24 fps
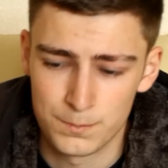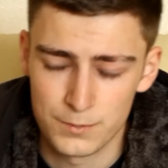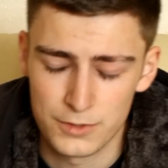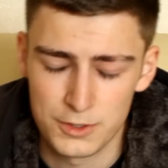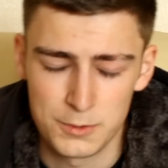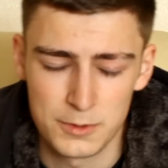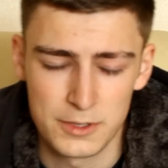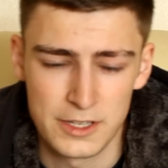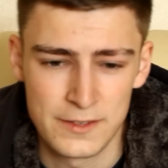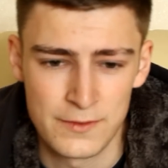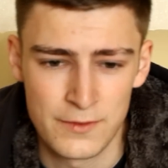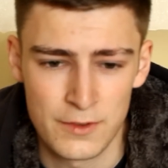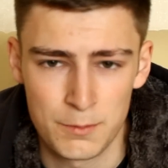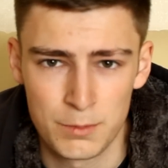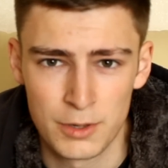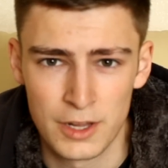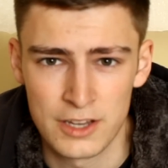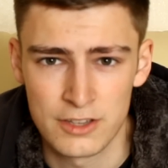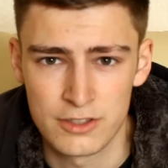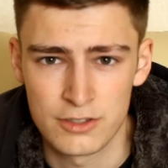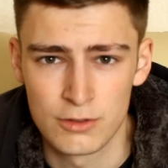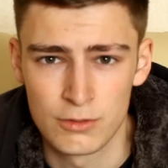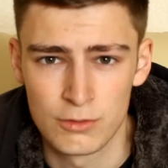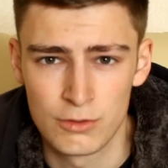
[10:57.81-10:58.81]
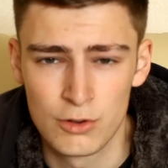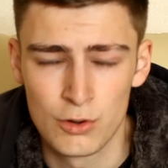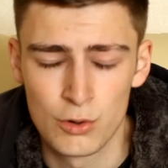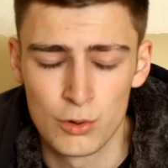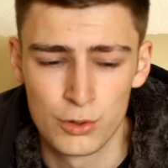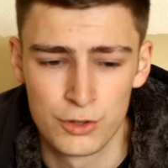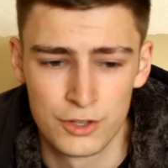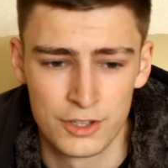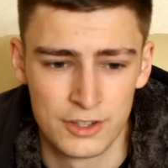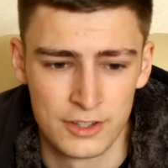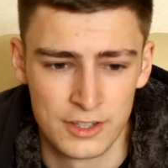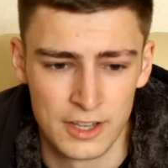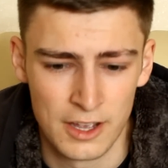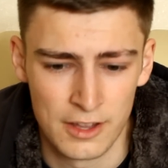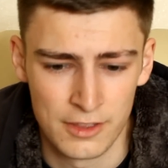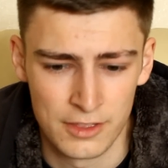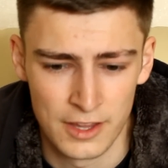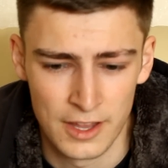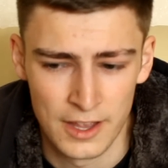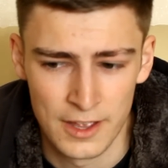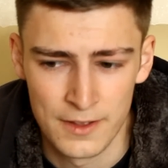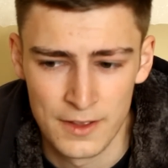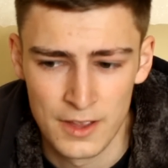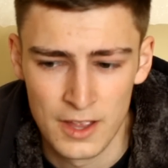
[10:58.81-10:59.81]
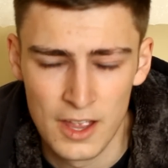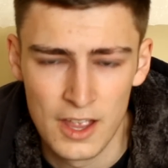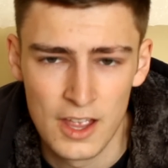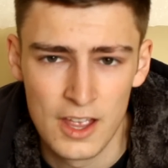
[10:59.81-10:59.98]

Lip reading: specific place called Gorton down there,